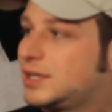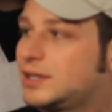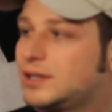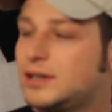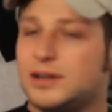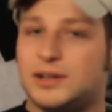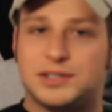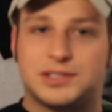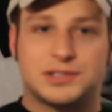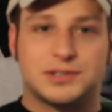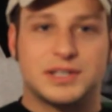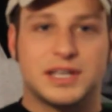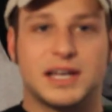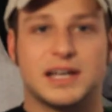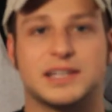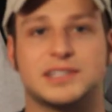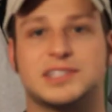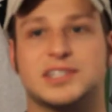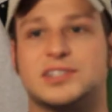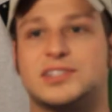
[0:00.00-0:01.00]
You know, so yeah,
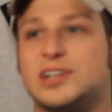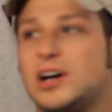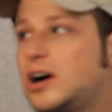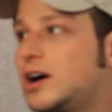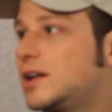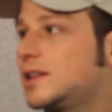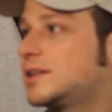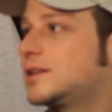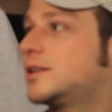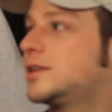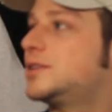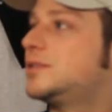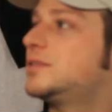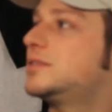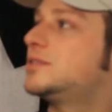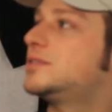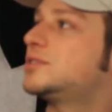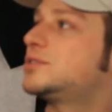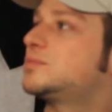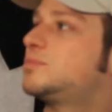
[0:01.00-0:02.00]
it's $1, you
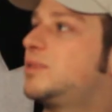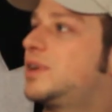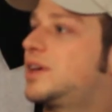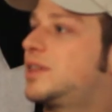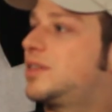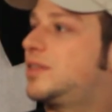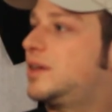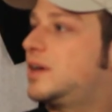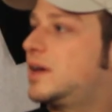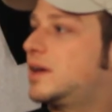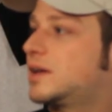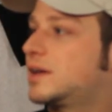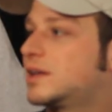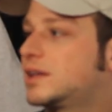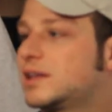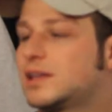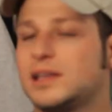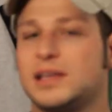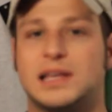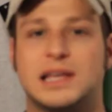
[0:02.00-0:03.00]
get this big thing,
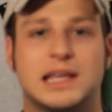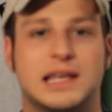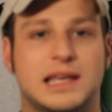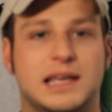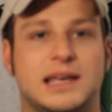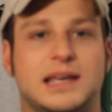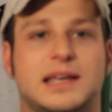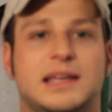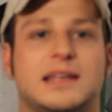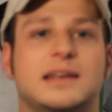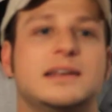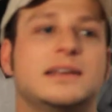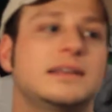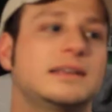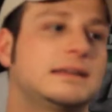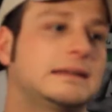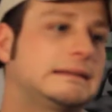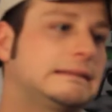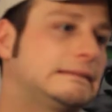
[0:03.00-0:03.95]
and